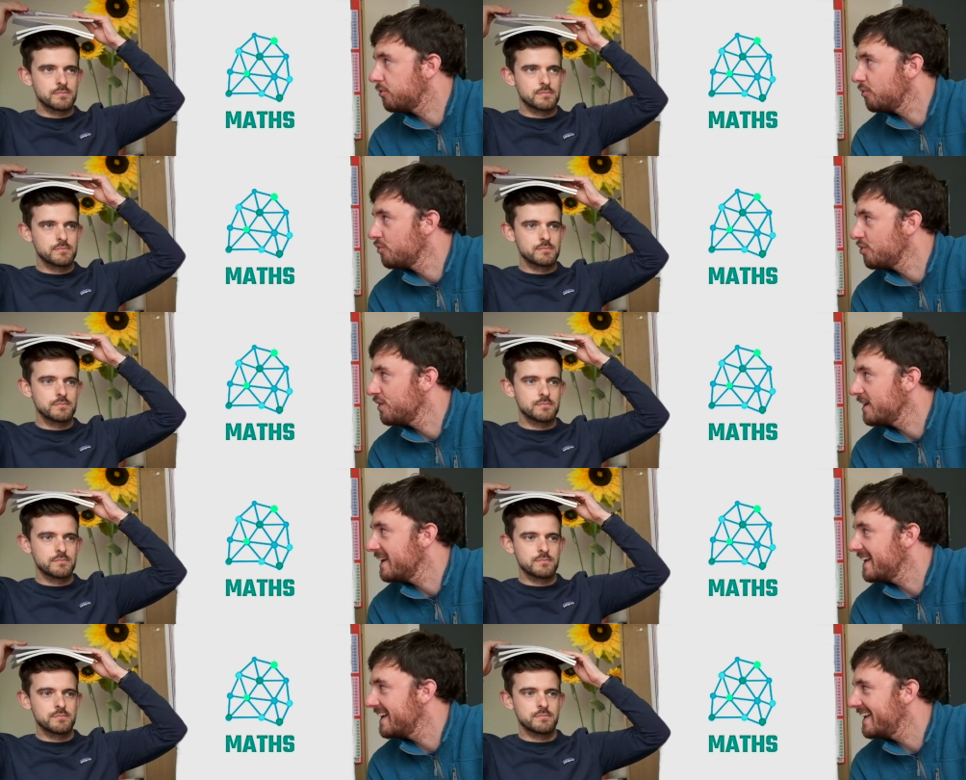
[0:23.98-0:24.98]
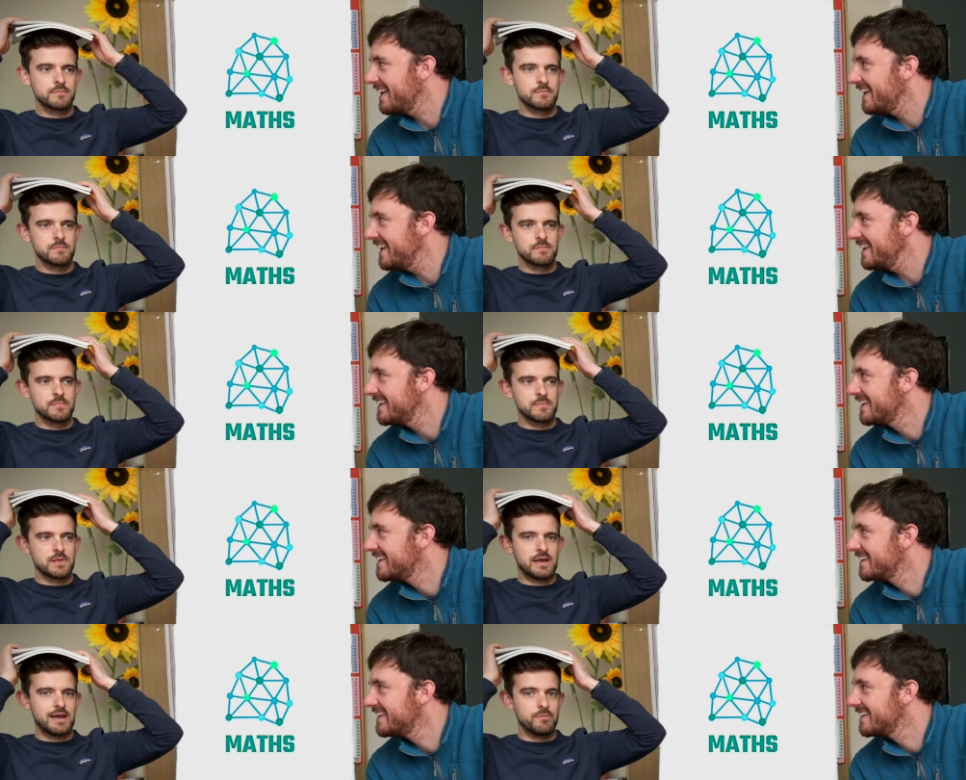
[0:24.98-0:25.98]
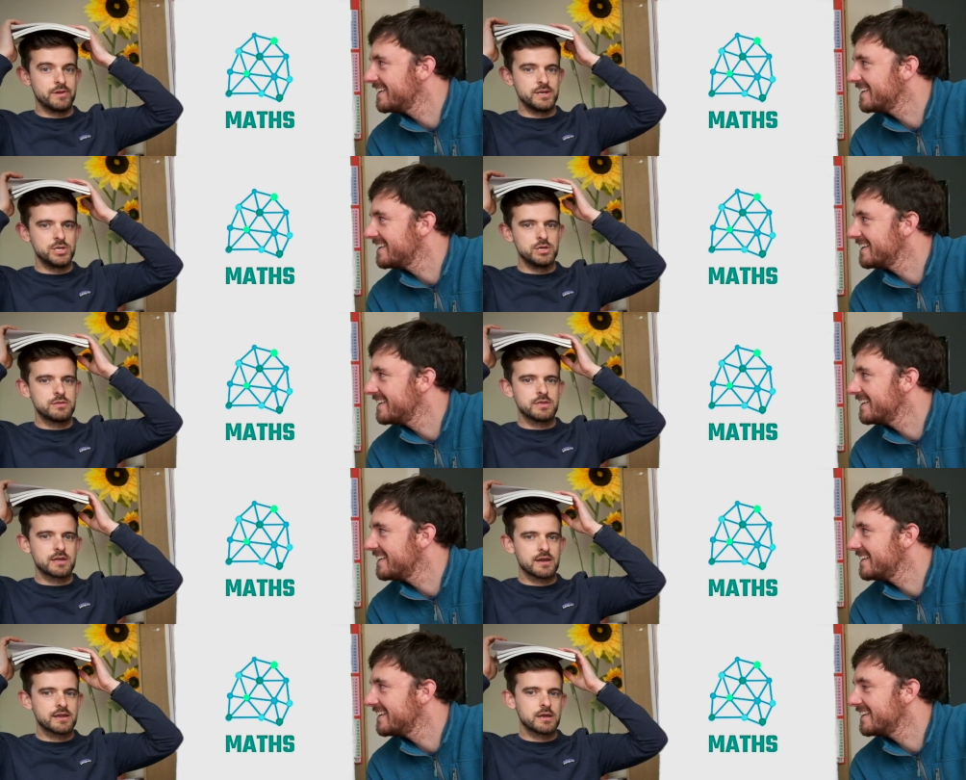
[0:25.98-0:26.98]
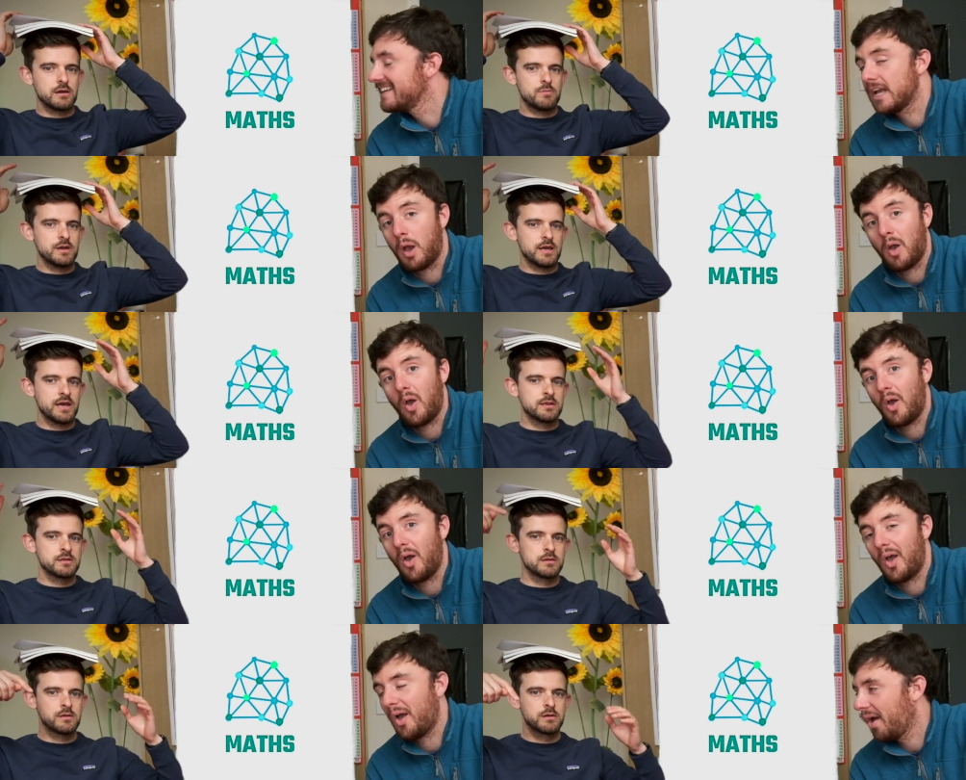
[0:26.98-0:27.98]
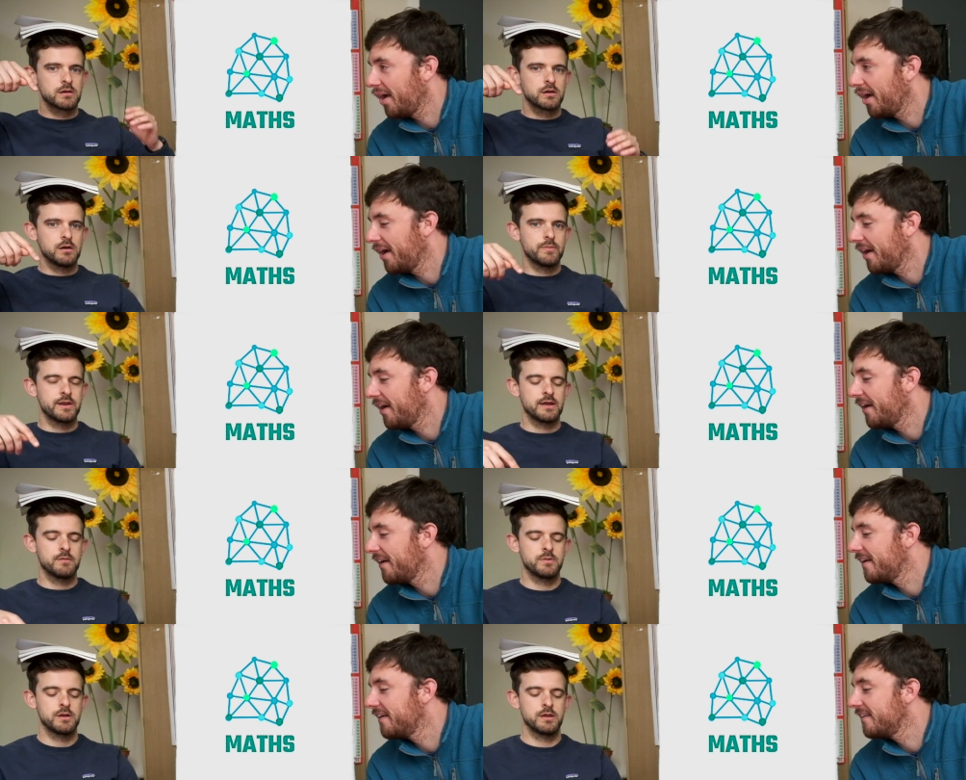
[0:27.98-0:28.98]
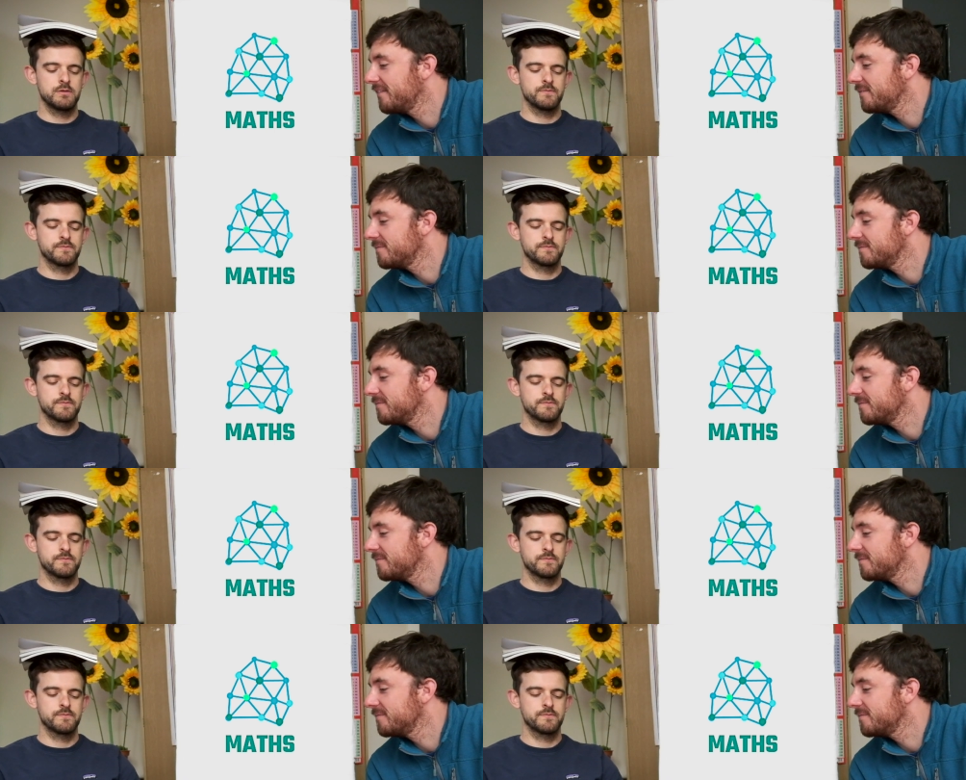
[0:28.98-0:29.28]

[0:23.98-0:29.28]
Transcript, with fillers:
Speaker 1: Three. How many do you think I can get on my head? Comment down below.